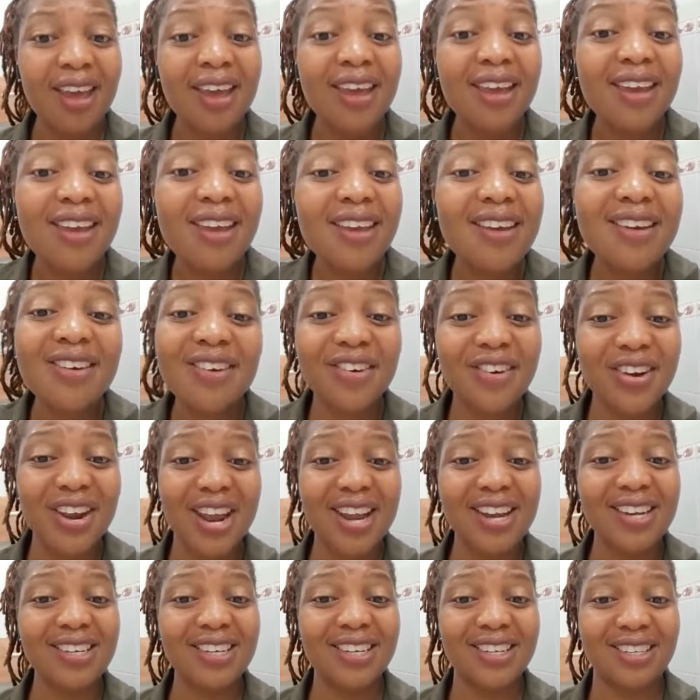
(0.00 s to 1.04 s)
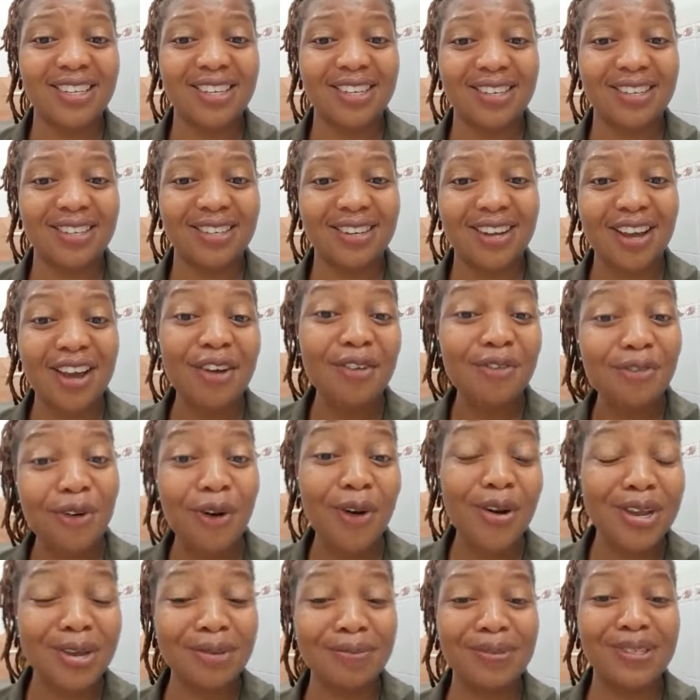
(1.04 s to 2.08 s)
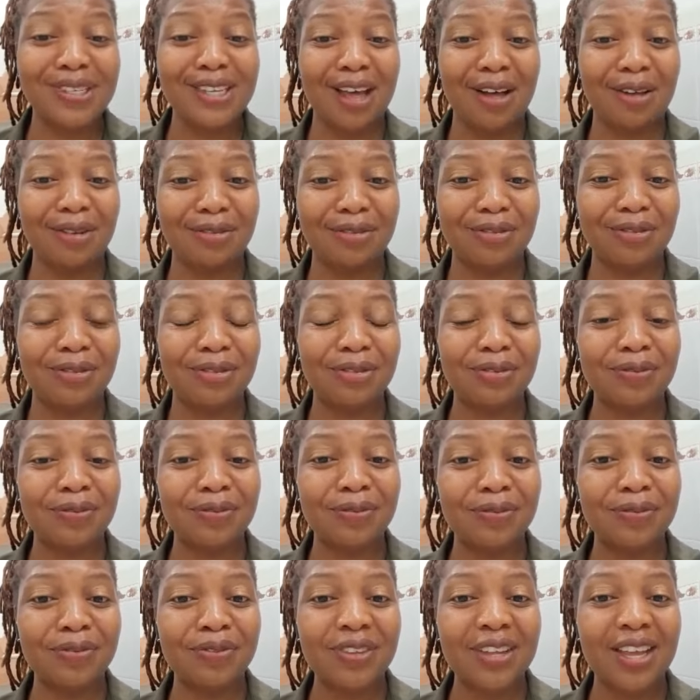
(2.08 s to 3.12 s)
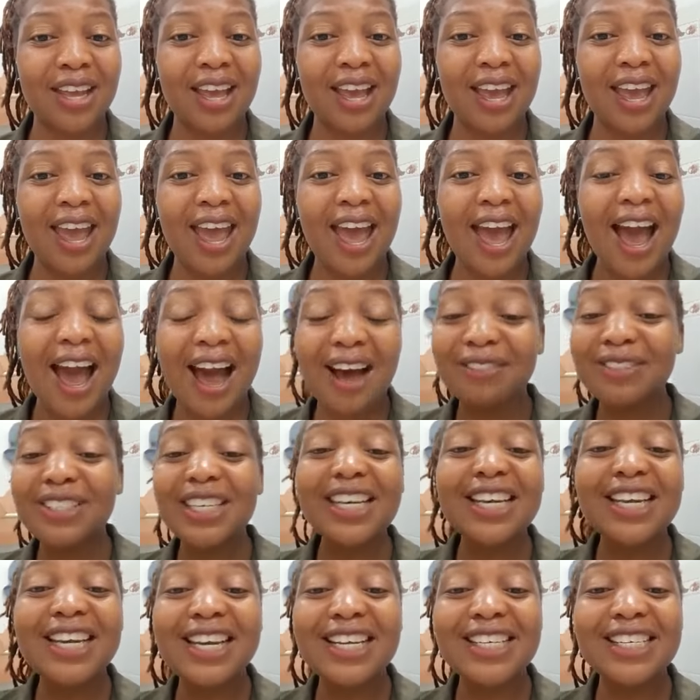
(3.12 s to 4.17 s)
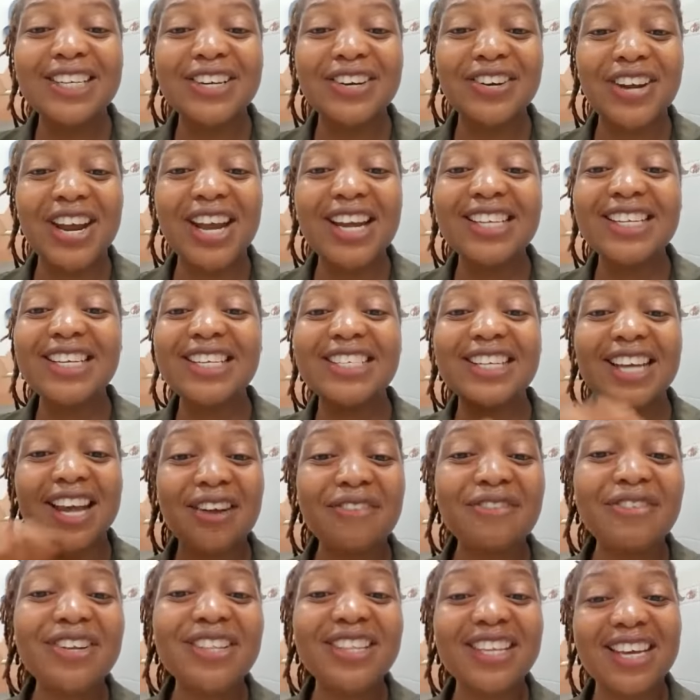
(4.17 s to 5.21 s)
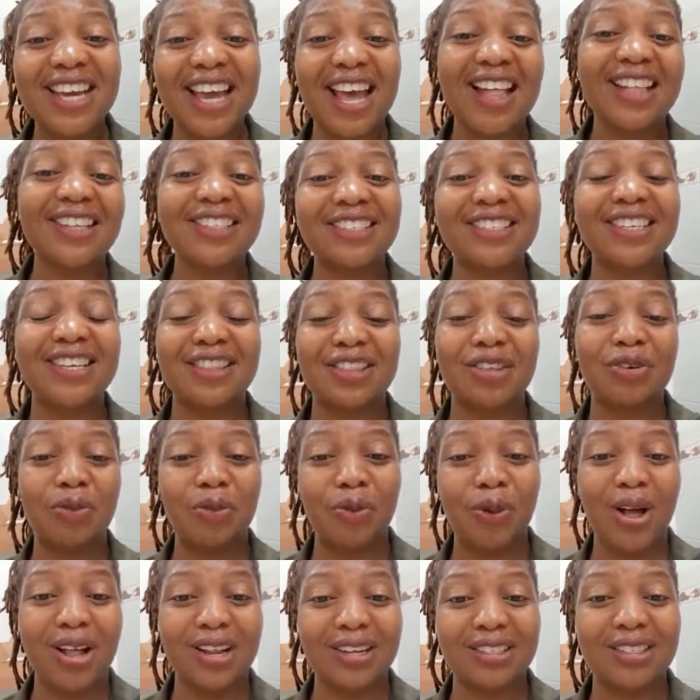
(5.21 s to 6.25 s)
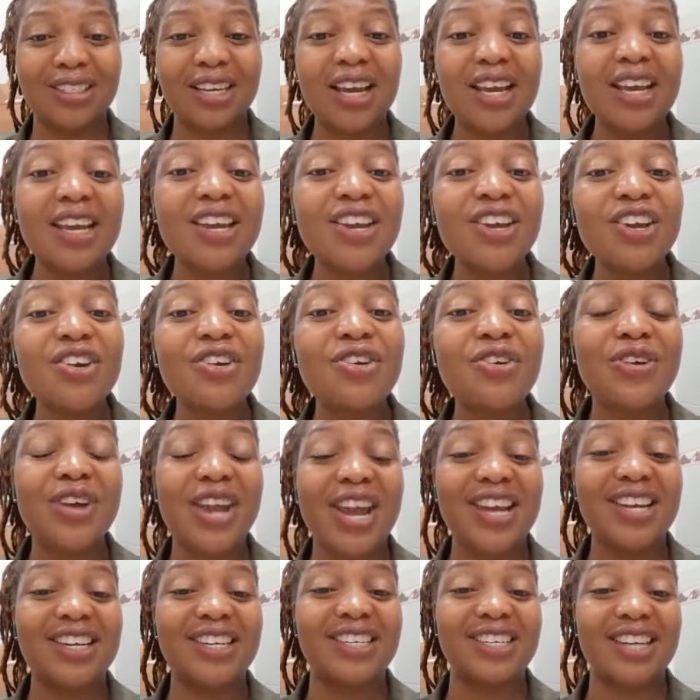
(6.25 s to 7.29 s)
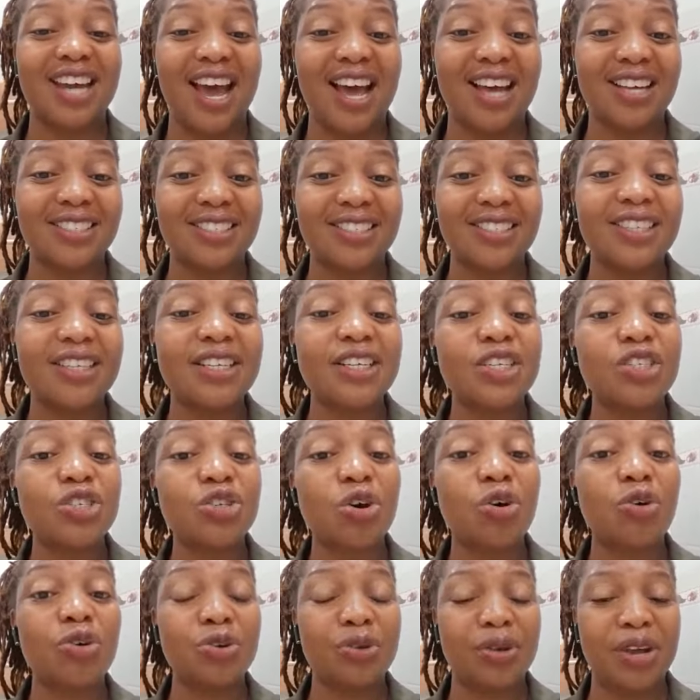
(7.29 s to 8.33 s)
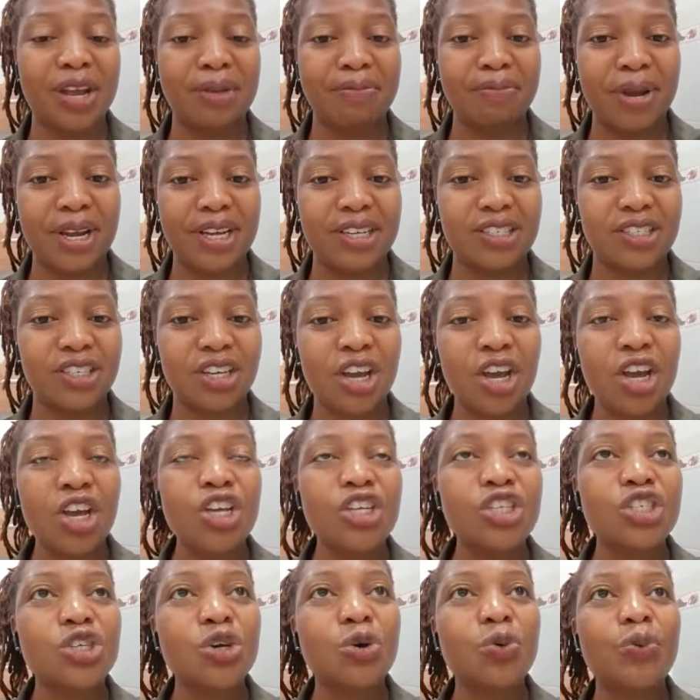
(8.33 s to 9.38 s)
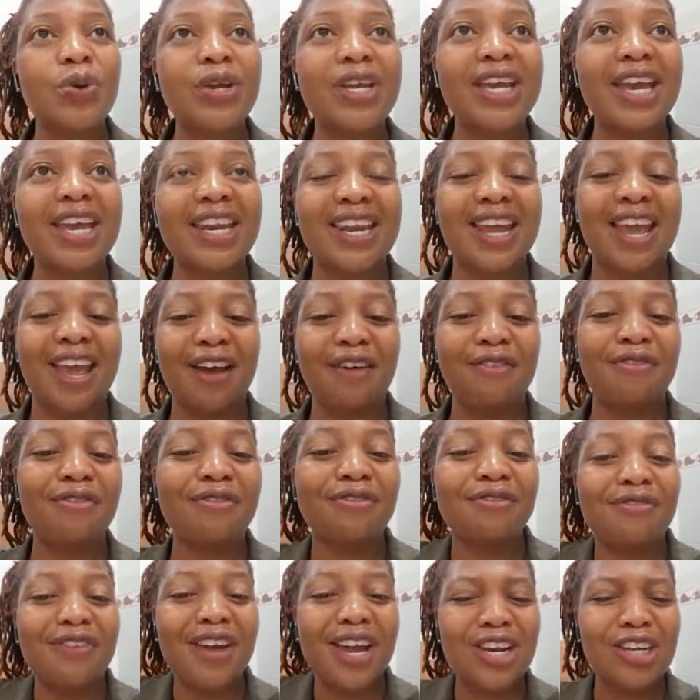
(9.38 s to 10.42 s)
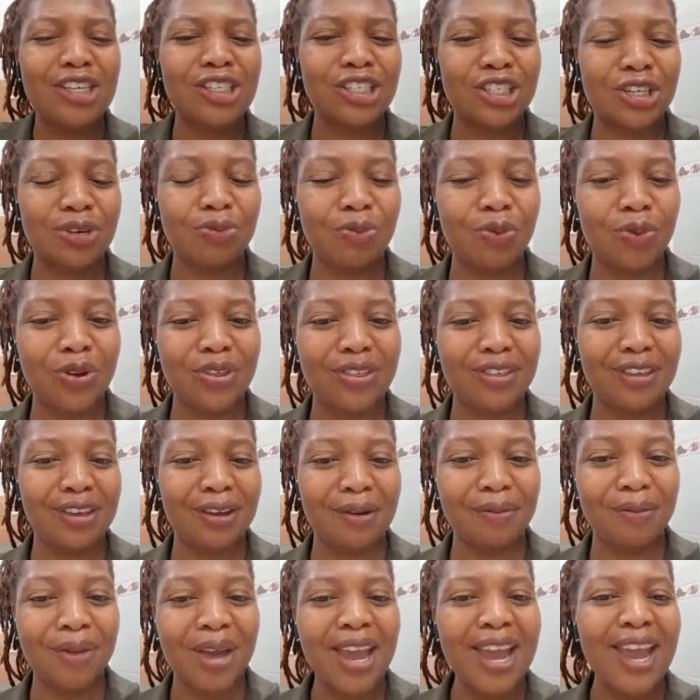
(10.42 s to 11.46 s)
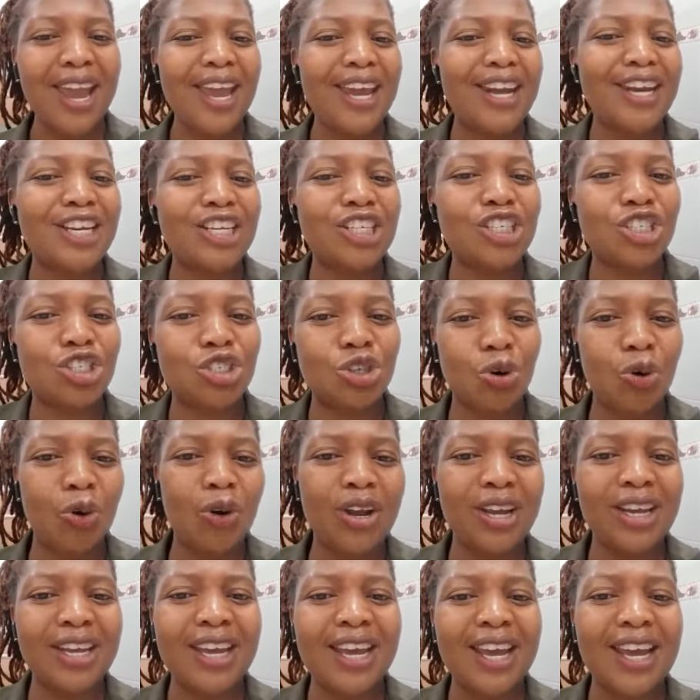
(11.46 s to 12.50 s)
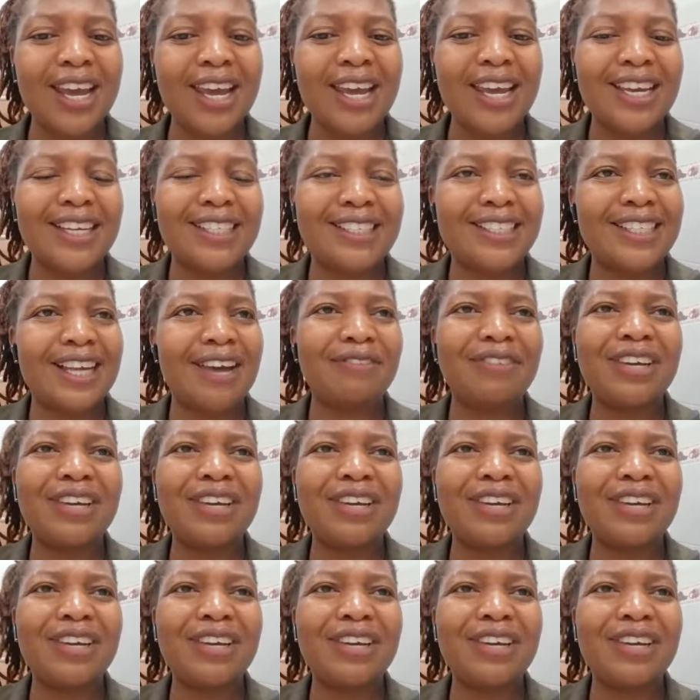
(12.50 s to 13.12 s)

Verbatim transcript: He created it for Himself. After he had created everything else in the world, he created us in his own image so we can have fellowship with him and enjoy his love.